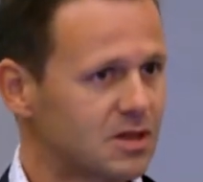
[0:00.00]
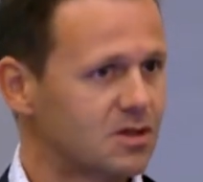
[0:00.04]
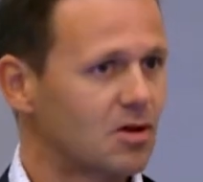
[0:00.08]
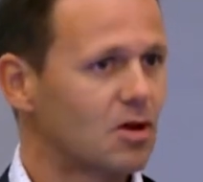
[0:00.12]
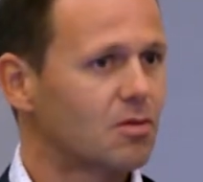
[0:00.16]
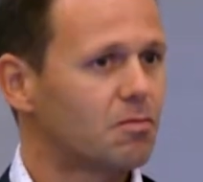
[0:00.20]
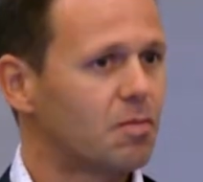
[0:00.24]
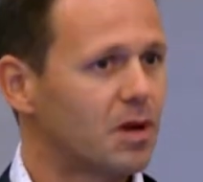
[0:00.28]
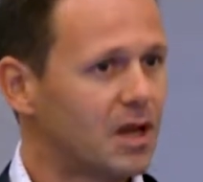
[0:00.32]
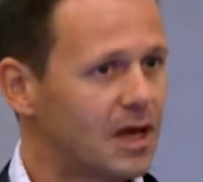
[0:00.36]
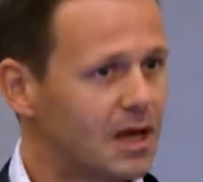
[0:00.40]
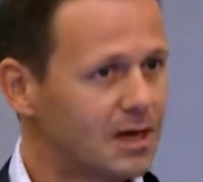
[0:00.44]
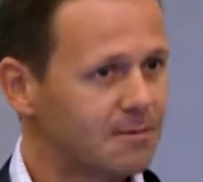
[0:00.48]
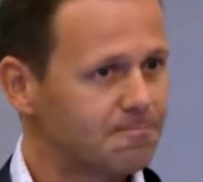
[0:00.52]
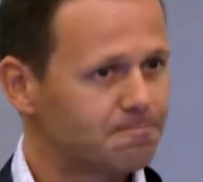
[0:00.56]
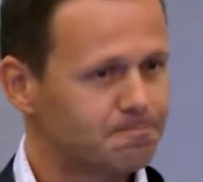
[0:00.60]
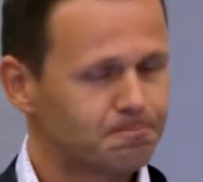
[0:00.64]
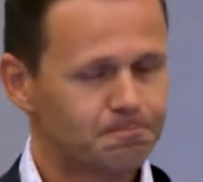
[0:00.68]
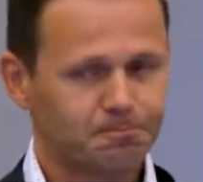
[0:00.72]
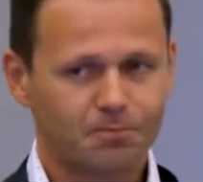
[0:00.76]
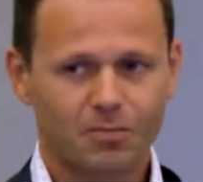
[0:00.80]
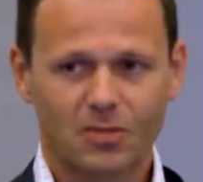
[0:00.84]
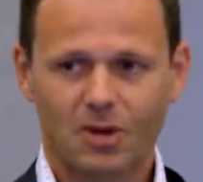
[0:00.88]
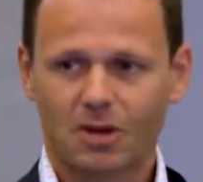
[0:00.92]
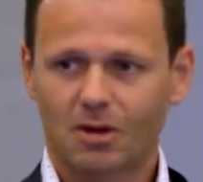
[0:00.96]
not playing,
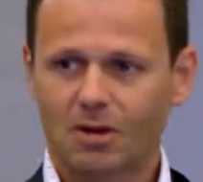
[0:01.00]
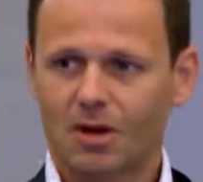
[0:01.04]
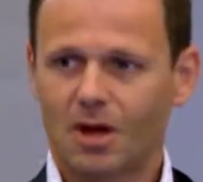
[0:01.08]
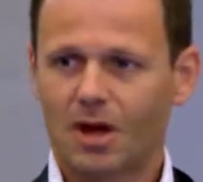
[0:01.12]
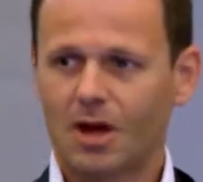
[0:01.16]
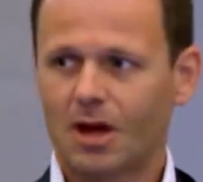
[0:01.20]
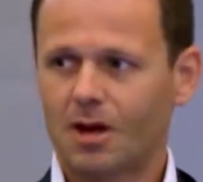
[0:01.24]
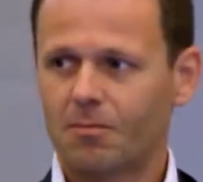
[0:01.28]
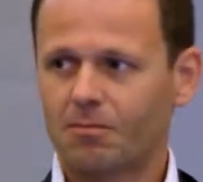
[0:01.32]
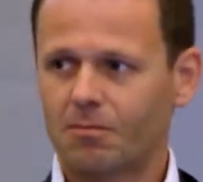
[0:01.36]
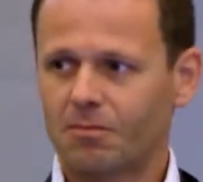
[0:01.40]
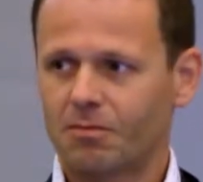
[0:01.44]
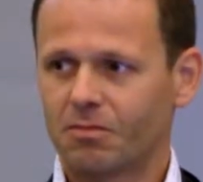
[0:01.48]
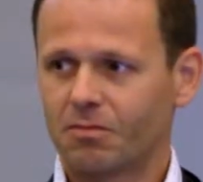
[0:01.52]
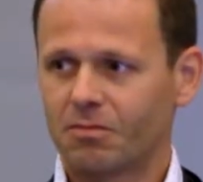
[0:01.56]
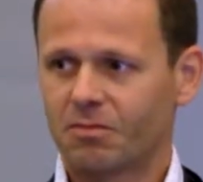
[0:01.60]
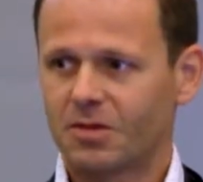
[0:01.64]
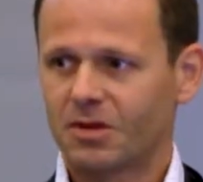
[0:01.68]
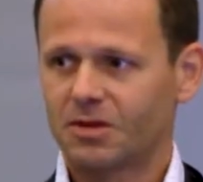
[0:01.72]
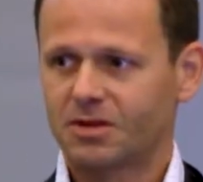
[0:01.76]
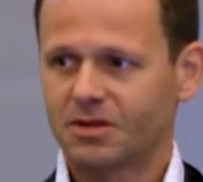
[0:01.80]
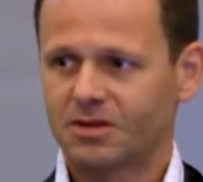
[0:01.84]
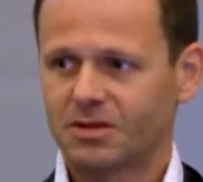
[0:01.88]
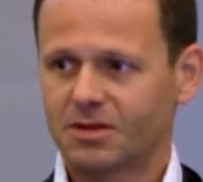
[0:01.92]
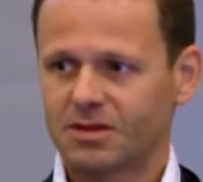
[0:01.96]

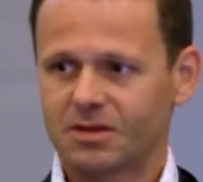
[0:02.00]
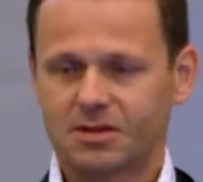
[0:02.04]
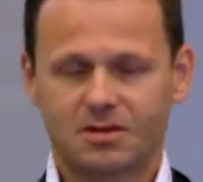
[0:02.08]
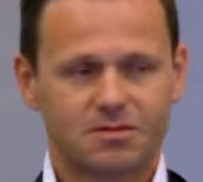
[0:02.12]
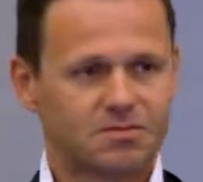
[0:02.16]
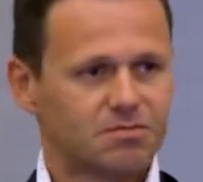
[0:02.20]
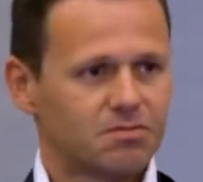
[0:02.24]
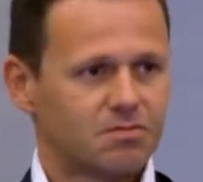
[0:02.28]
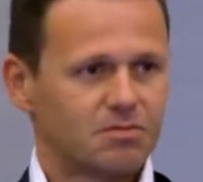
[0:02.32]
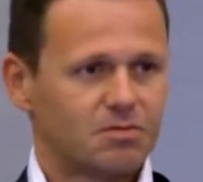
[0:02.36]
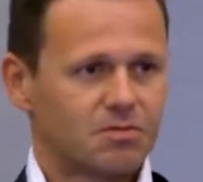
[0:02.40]
there's this,